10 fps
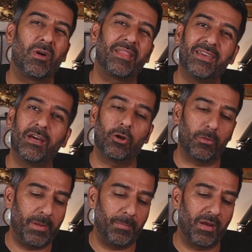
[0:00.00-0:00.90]
So I think a
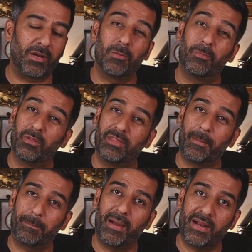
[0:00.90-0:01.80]
lot of people are going to put
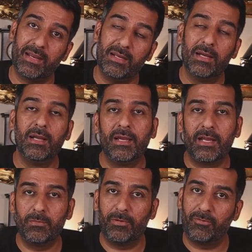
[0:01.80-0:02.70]
that padding
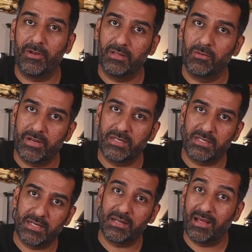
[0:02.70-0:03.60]
in between the rear
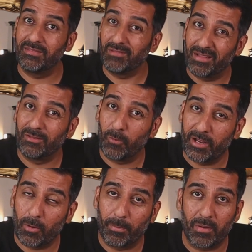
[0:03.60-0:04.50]
seat and
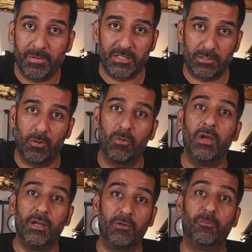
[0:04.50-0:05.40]
where your bum is.
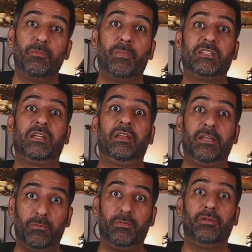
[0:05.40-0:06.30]
So you
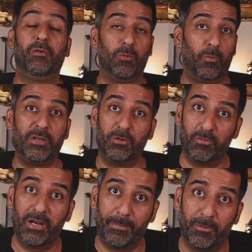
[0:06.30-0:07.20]
basically, you know, when
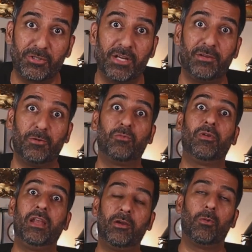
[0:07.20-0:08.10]
you really push it, you
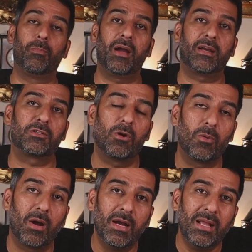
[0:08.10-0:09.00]
really go back.
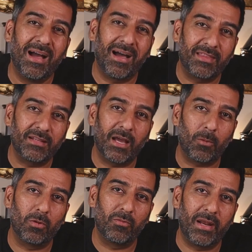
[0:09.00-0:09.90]
So I think
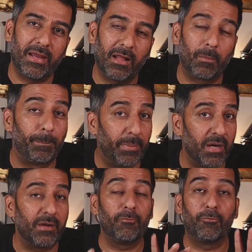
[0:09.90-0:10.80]
that will really help.
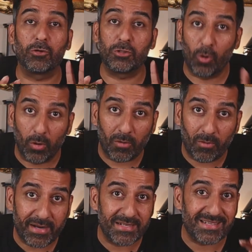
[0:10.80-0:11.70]
But for taller
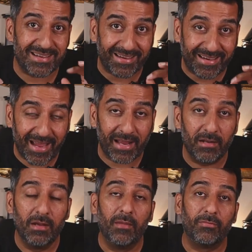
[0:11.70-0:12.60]
riders,
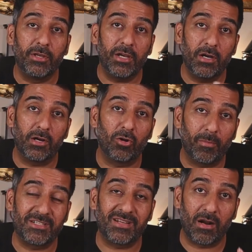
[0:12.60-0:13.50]
again, the
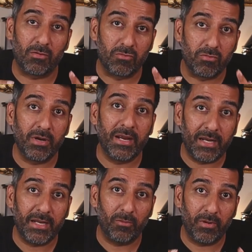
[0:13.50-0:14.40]
ergonomics are
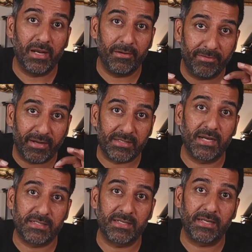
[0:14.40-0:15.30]
really, really
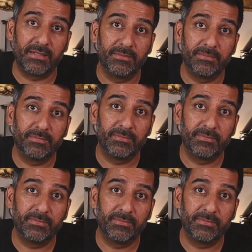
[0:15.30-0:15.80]
fantastic.